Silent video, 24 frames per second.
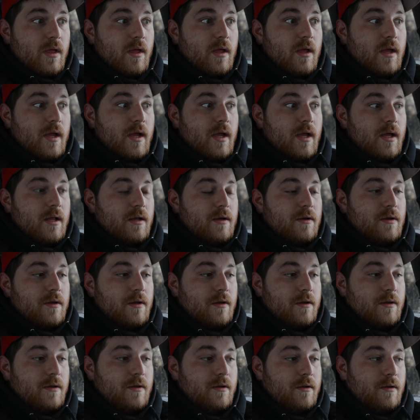And
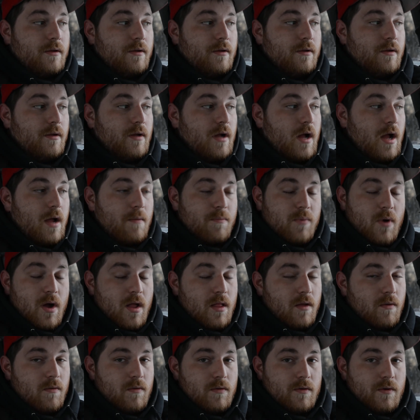I
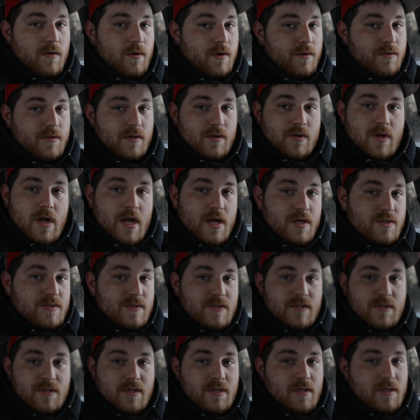probably won't do anything crazy.
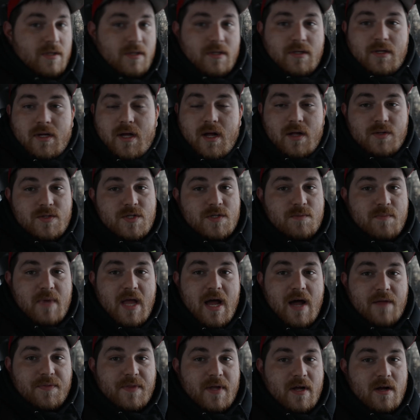I'll just be
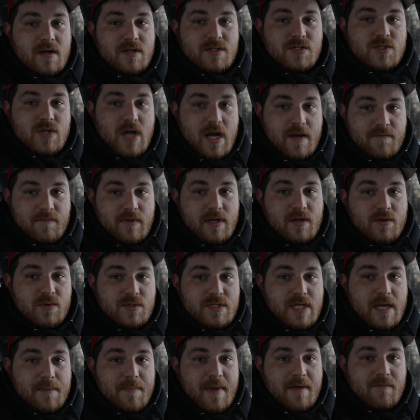out there to try to
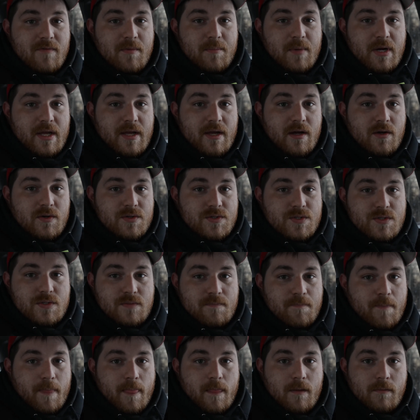videotape everybody else
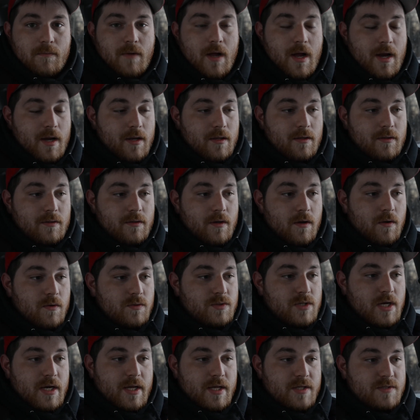riding, you know,
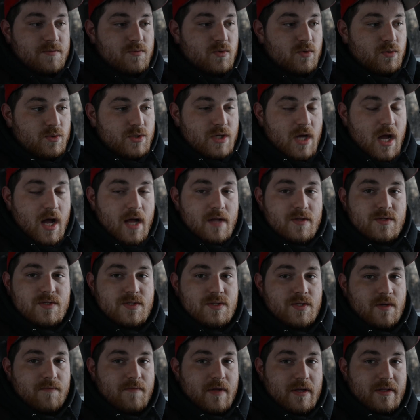try to get some cool shots,
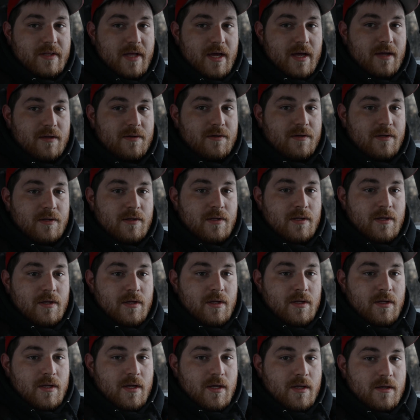stuff like that.
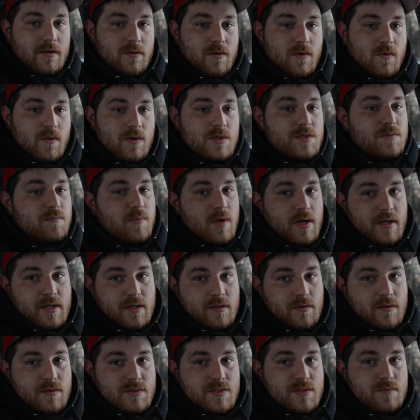And of course,
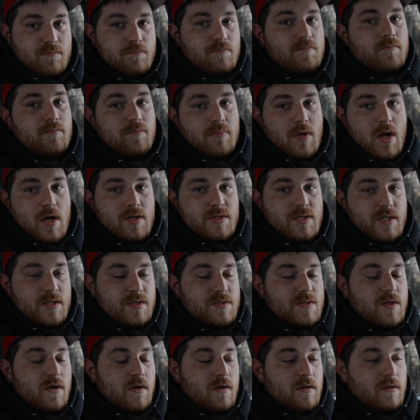breaking this Project
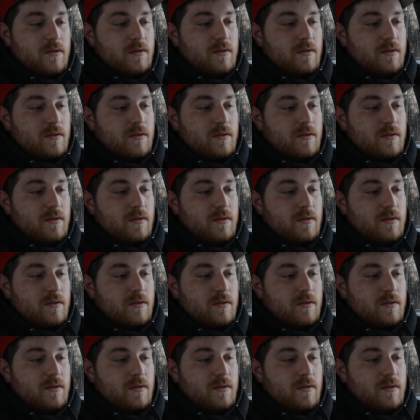Salt.